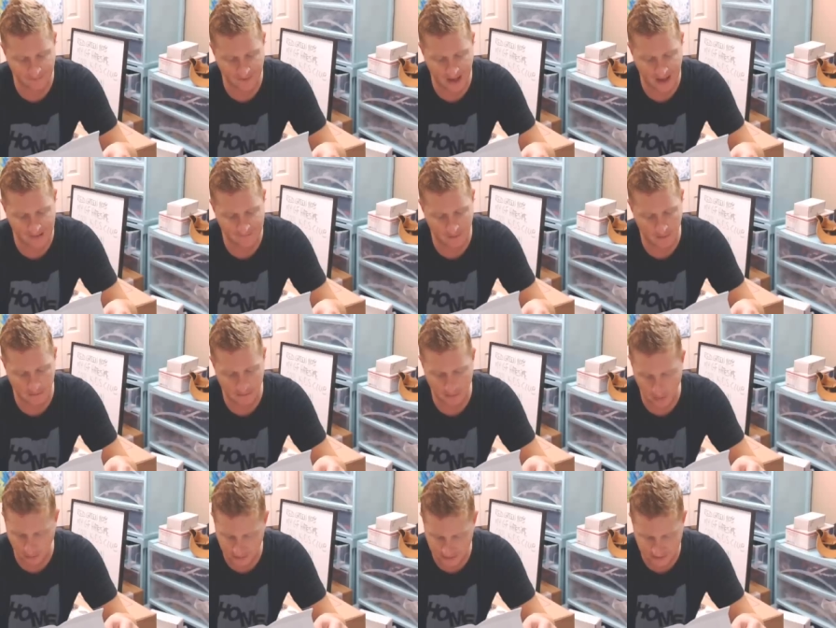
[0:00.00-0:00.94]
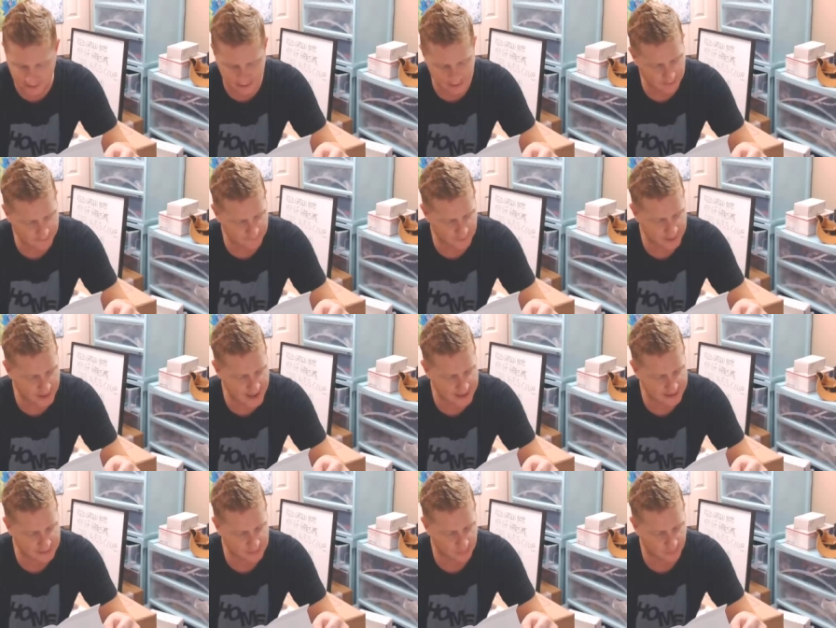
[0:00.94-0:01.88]
I've molded some of the
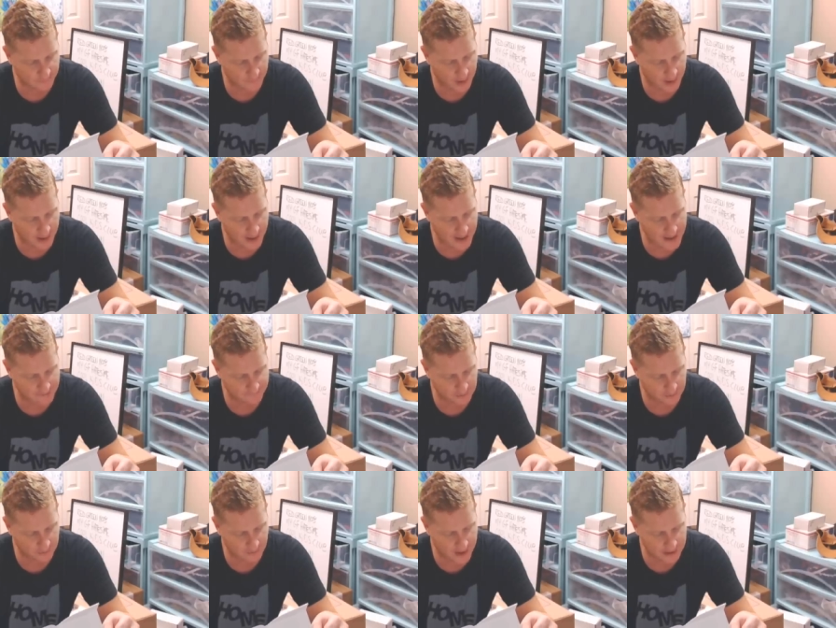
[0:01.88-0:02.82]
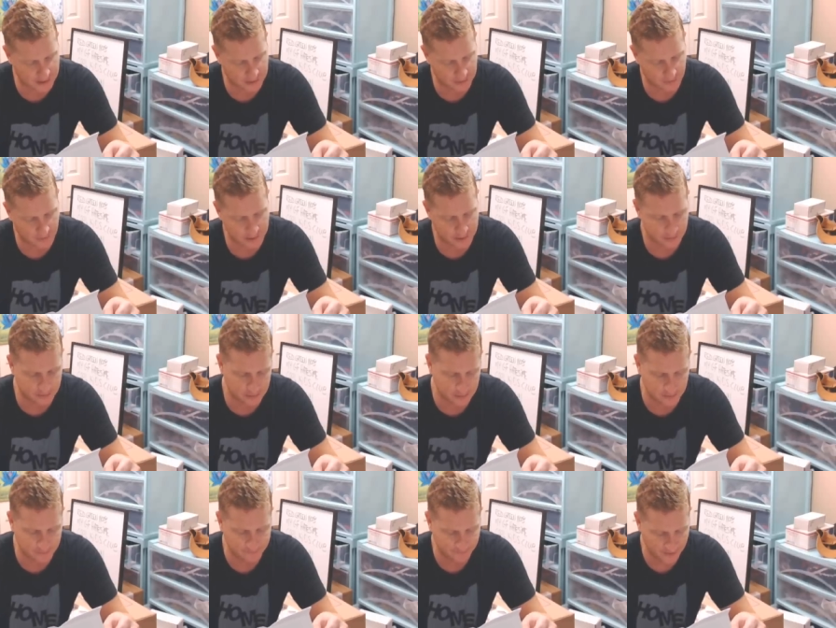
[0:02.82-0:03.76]
decks uh, after watching what you do,